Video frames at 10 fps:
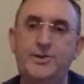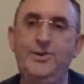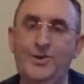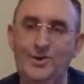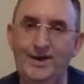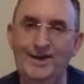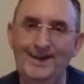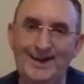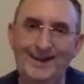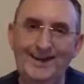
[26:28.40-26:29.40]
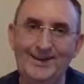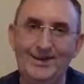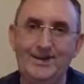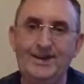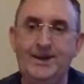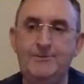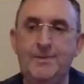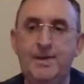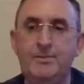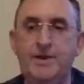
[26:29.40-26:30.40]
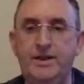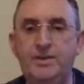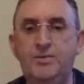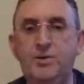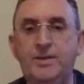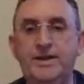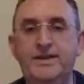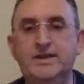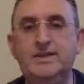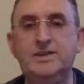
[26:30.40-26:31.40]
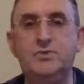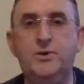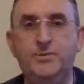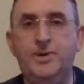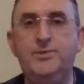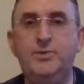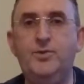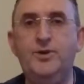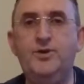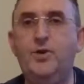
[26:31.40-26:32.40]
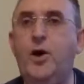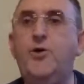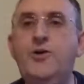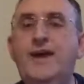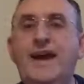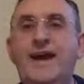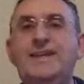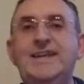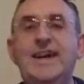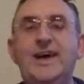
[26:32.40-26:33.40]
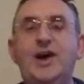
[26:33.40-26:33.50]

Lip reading: We'll go into that another time. But at the moment, this is what people want to know. How can I